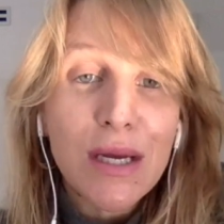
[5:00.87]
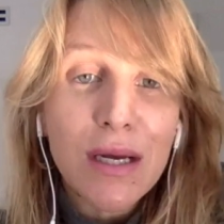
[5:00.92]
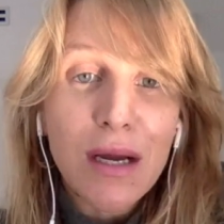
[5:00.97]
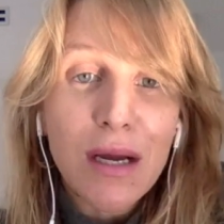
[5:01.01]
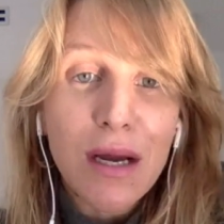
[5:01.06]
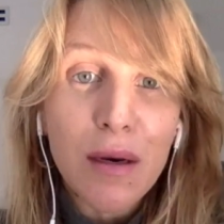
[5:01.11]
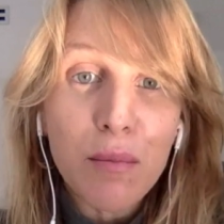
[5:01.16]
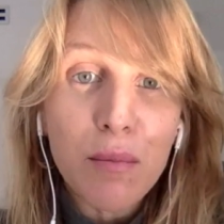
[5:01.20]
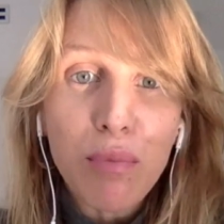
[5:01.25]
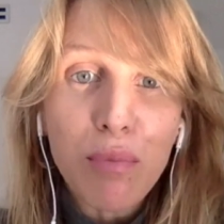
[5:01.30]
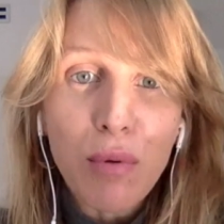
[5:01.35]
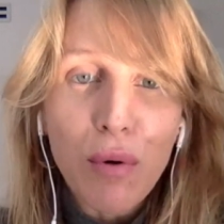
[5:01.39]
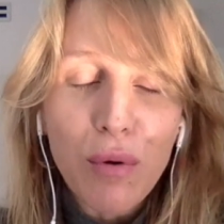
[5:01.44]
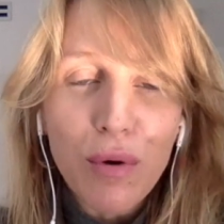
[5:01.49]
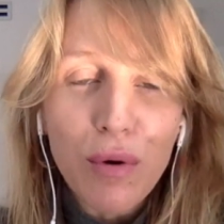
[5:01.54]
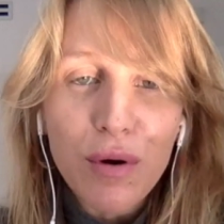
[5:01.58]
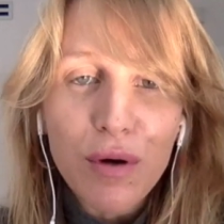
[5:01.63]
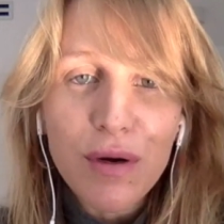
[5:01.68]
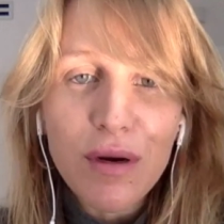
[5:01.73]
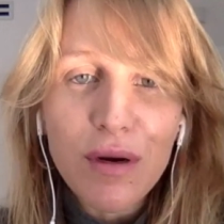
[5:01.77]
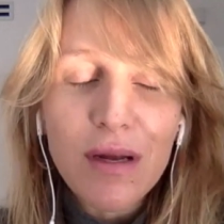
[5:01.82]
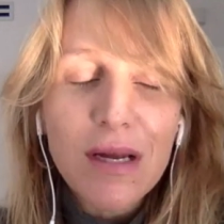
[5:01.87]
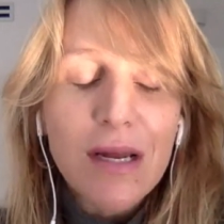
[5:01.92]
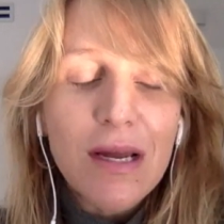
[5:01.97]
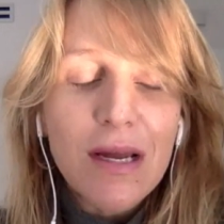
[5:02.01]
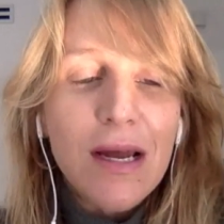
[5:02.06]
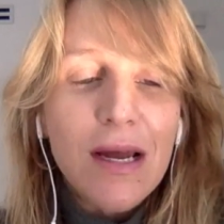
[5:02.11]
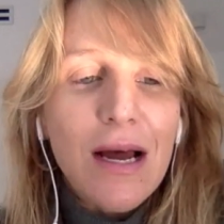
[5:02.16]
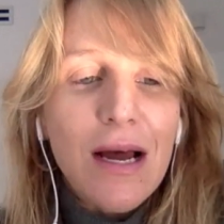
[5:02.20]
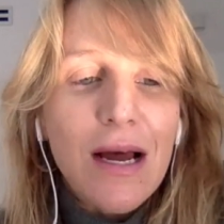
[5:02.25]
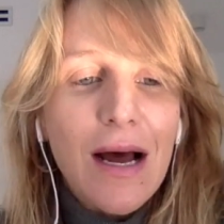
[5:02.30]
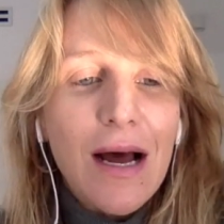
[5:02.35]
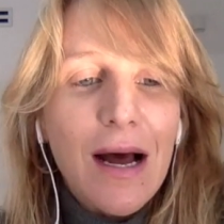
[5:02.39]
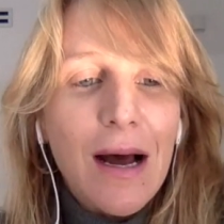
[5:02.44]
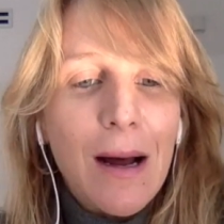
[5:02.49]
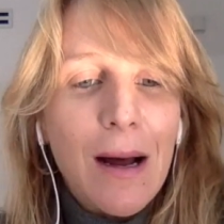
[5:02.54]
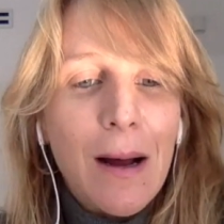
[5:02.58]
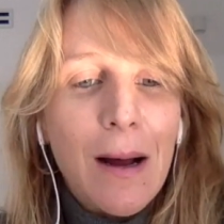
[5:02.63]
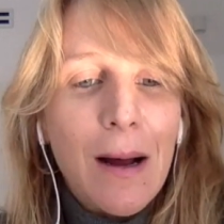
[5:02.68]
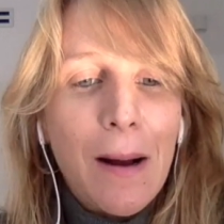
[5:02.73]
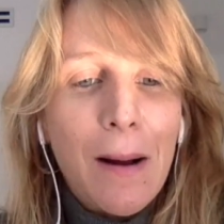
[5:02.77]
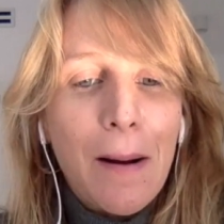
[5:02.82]
kind of born.
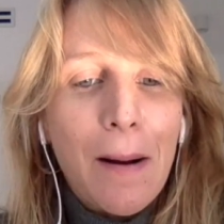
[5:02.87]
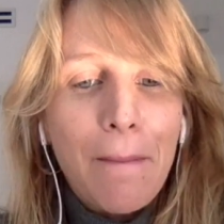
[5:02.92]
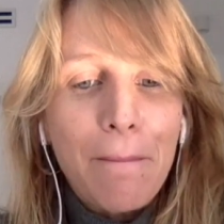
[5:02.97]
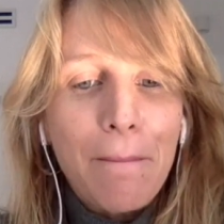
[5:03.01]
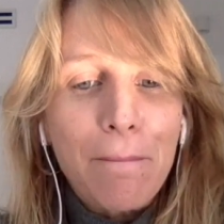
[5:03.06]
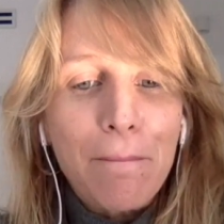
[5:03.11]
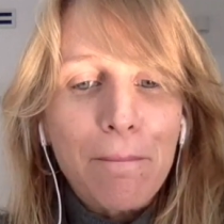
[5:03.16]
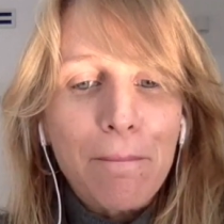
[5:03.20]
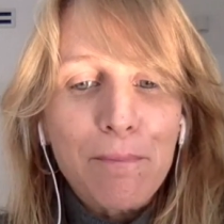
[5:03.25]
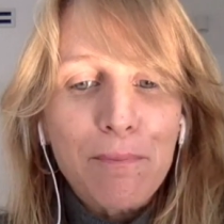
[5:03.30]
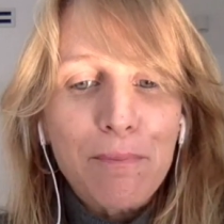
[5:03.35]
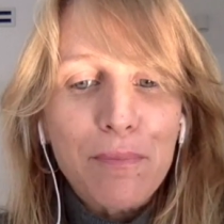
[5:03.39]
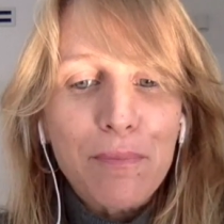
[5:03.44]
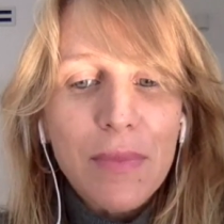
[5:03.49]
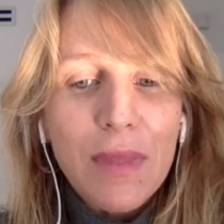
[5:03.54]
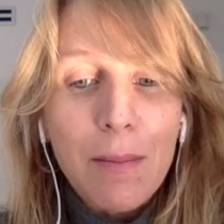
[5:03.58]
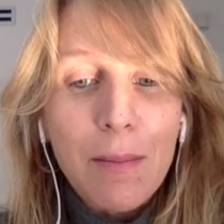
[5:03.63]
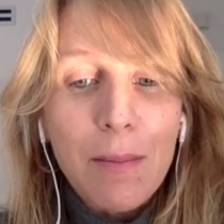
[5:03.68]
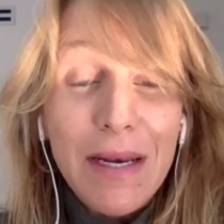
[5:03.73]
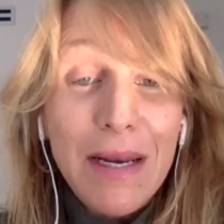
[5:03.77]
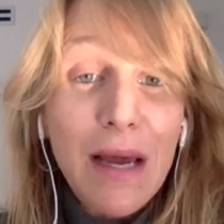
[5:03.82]
But